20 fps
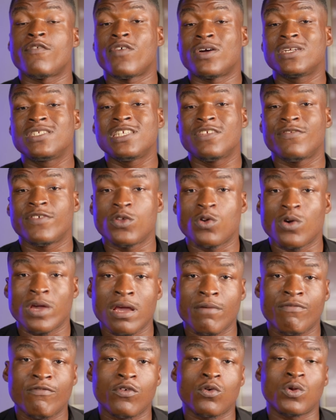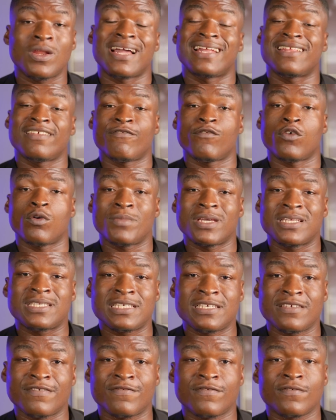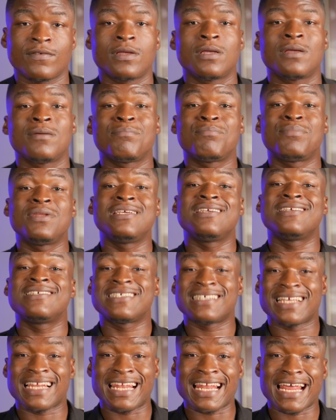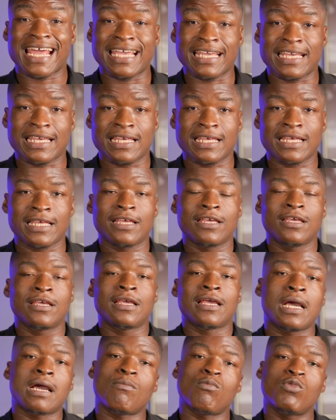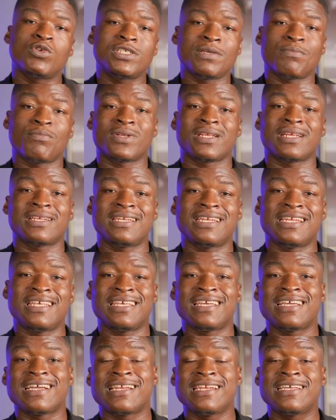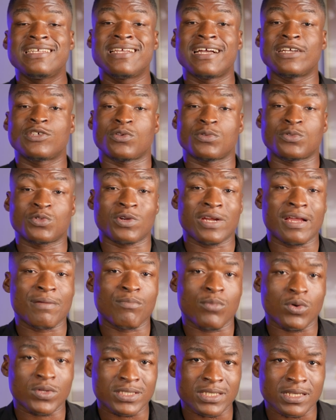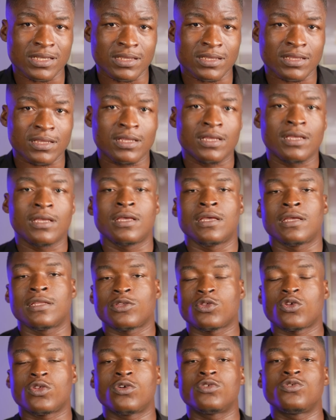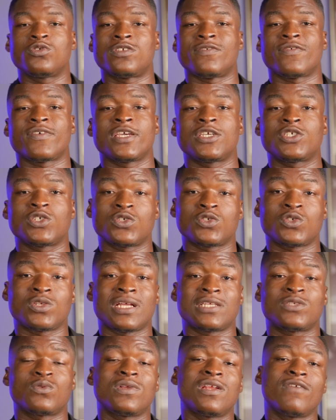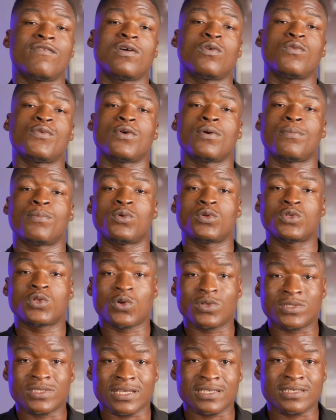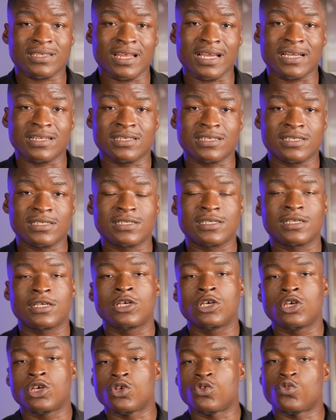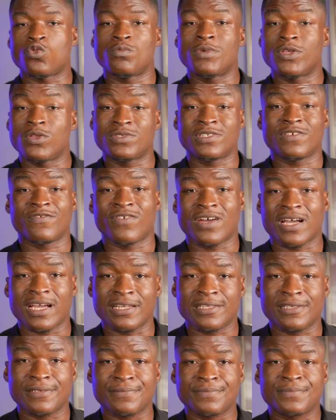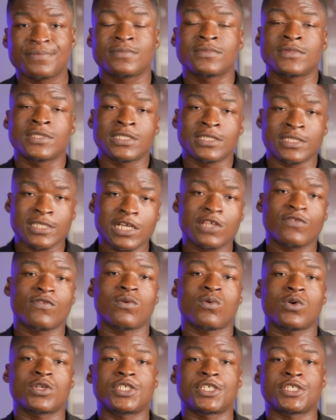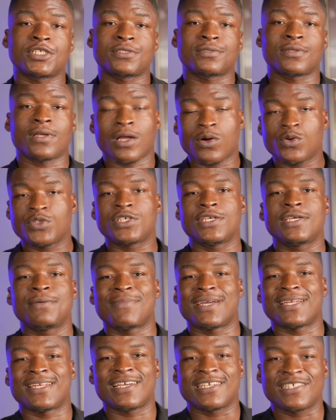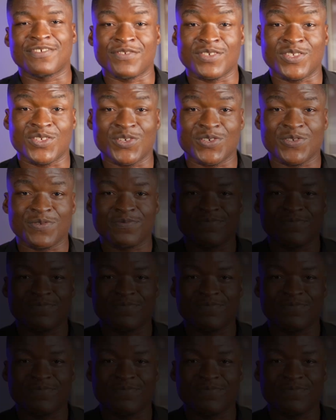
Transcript: you found this video helpful and informative, please like, and most importantly, click that subscribe button. Turn on notifications so that whenever we upload contents like this, you will be notified. Thanks for watching. I will see you in my next video.